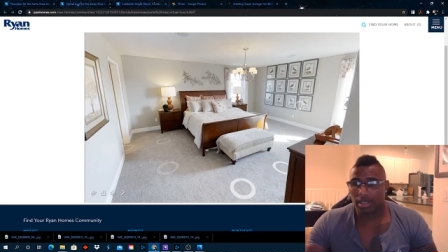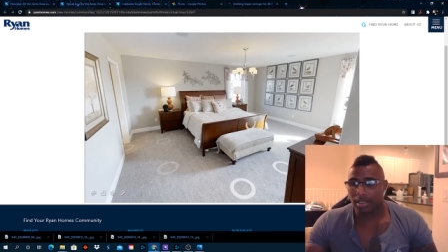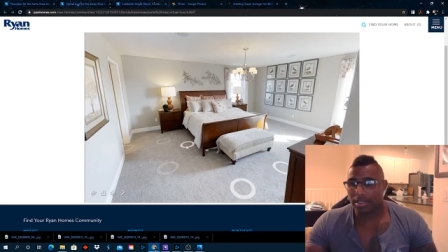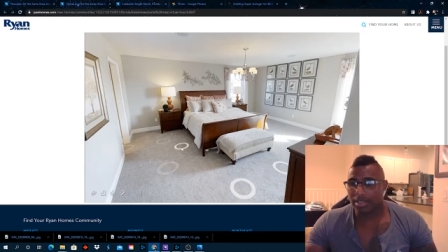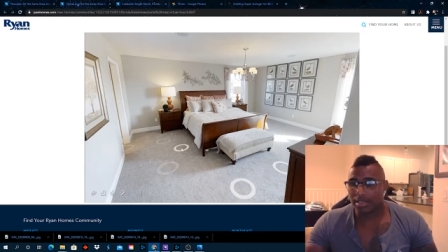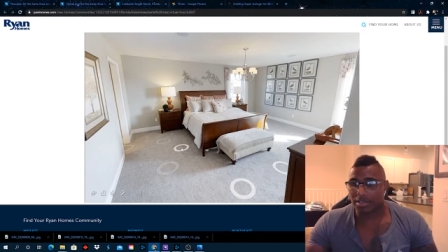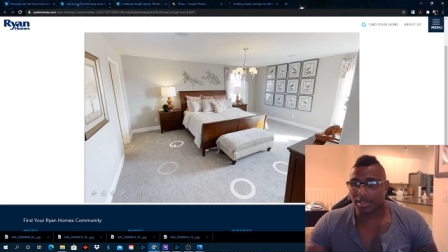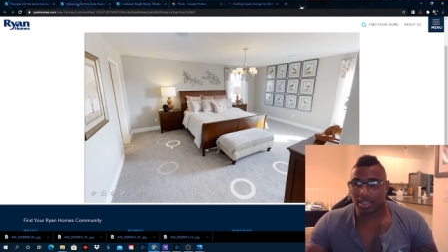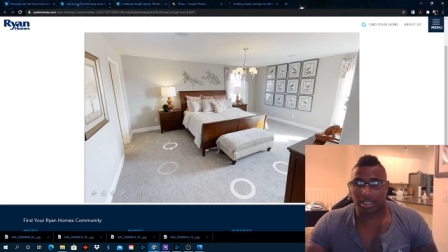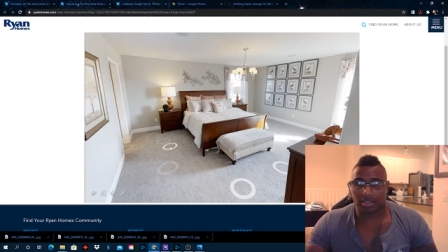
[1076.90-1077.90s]

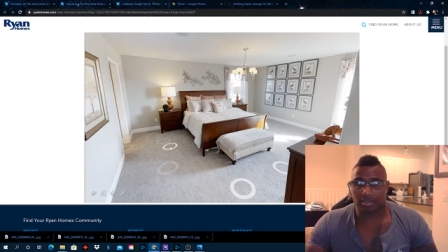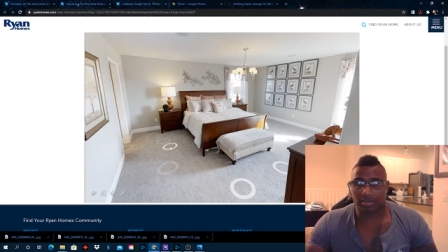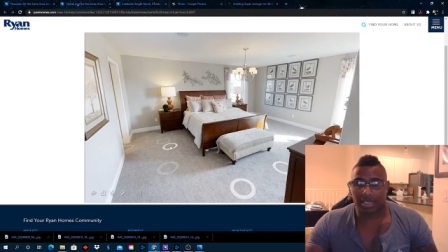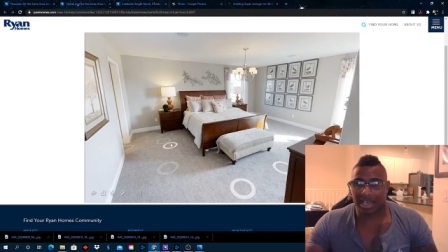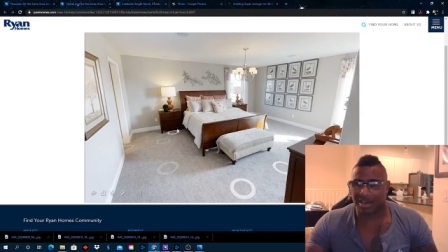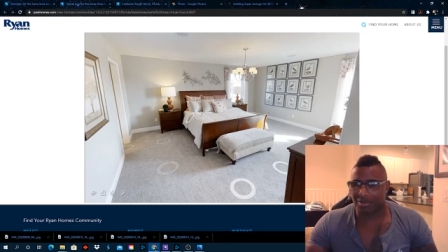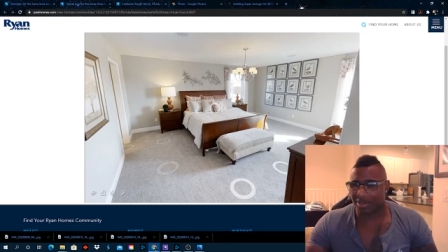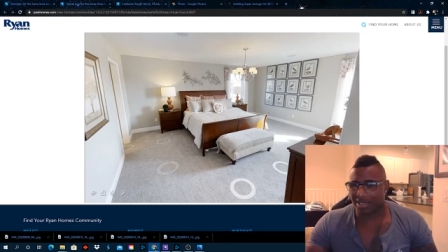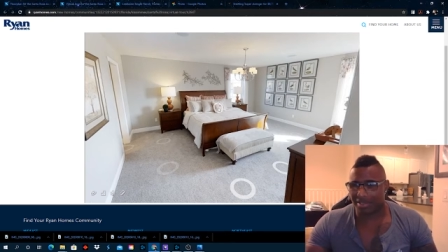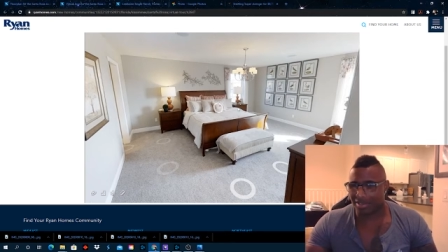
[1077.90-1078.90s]
Essentially, not
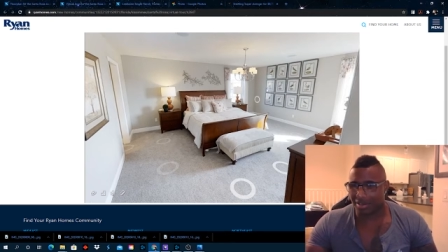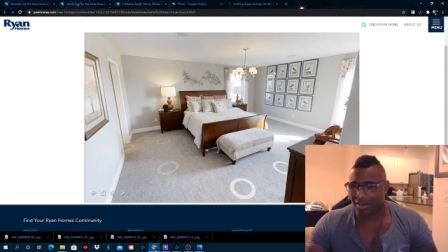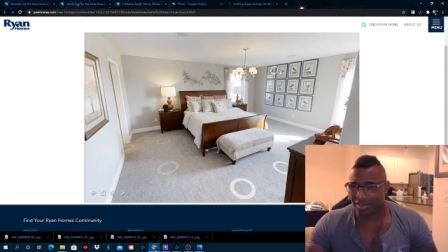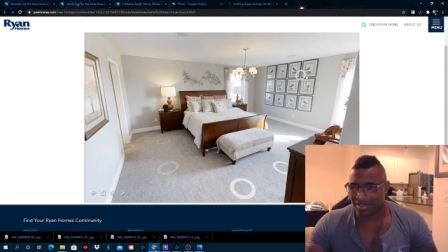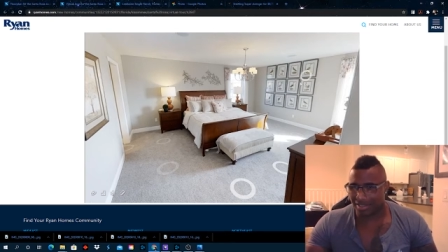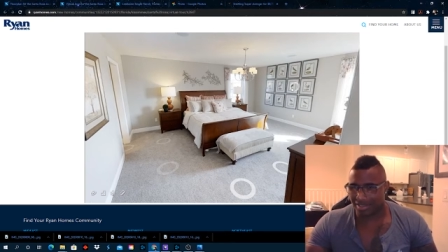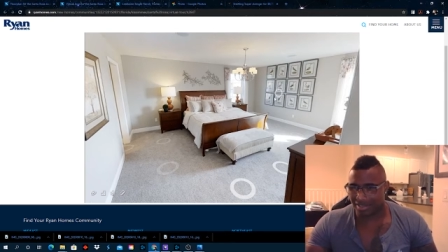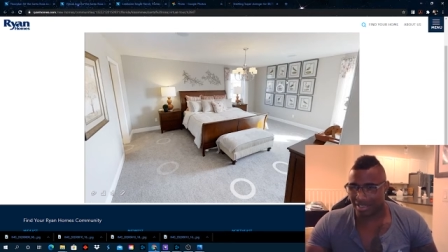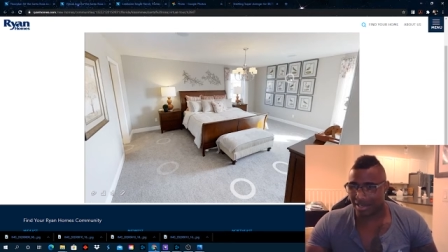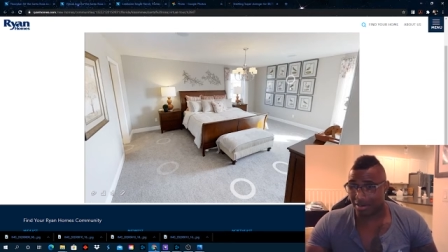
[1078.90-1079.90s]
with all these,
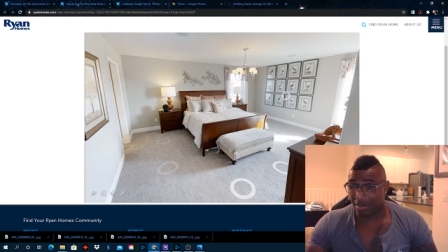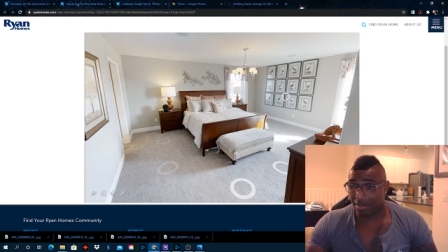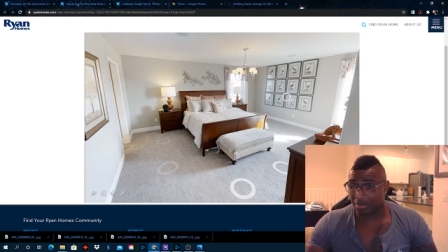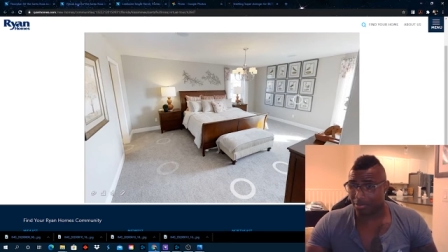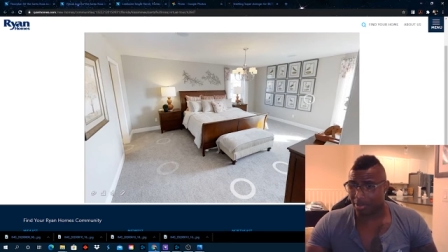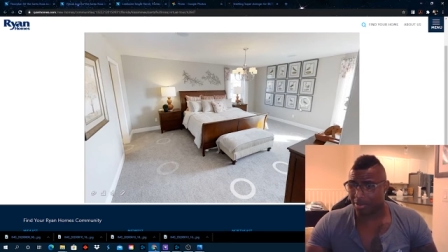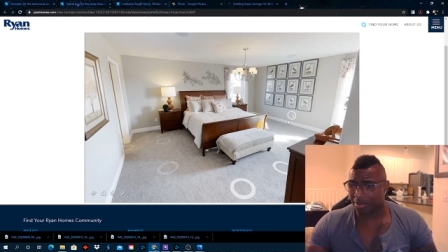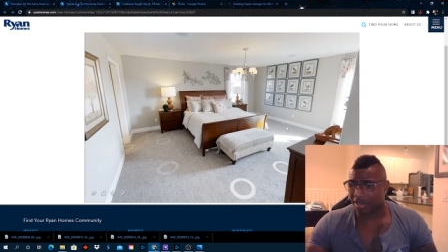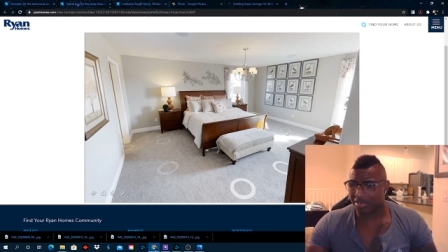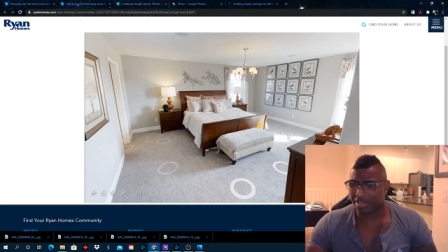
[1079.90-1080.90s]
I don't know, bird
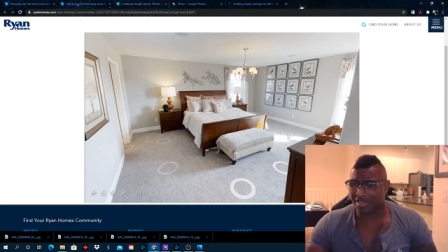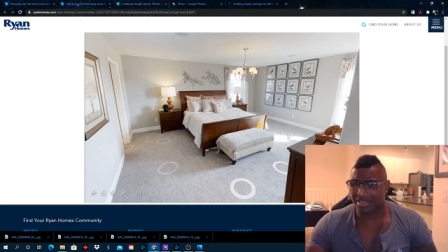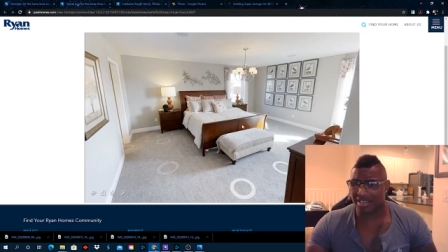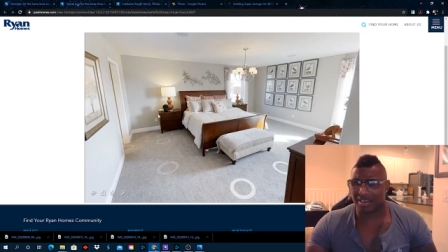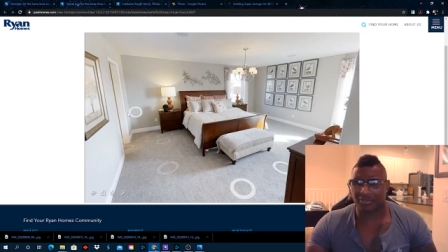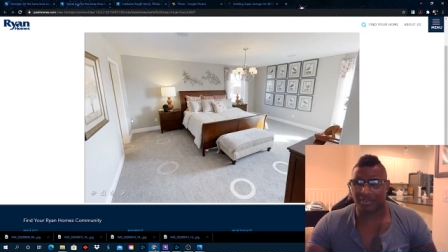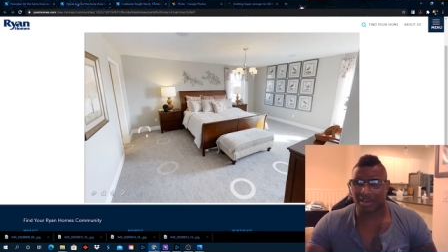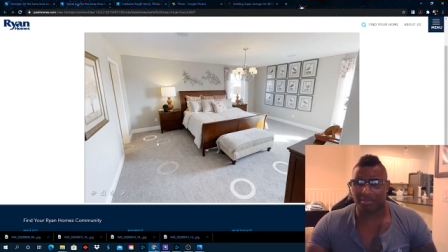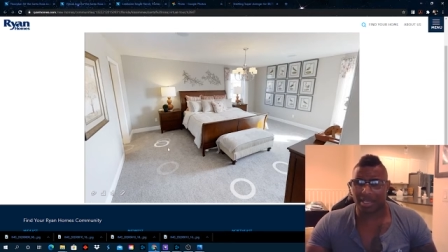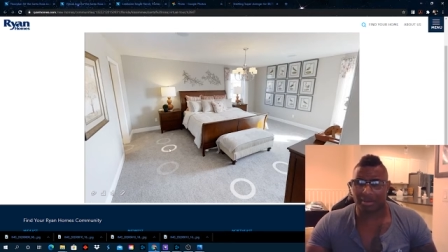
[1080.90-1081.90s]
watching stuff.
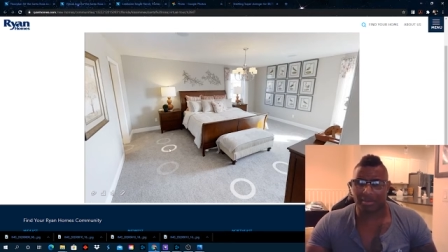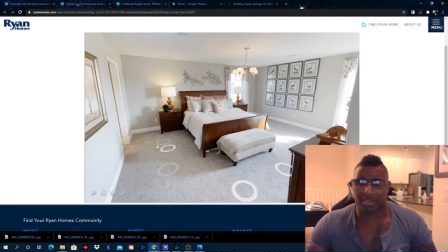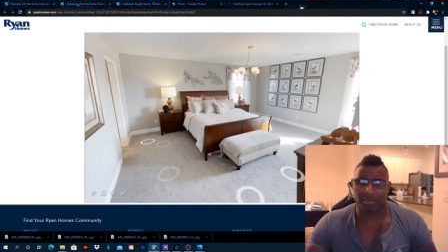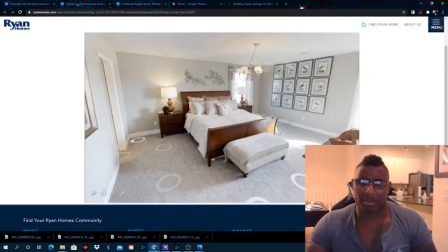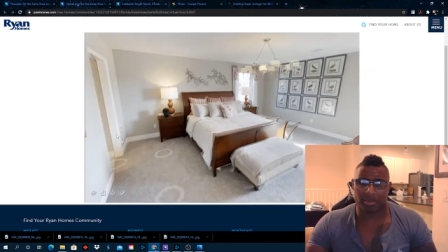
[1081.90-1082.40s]
I'm not really a bird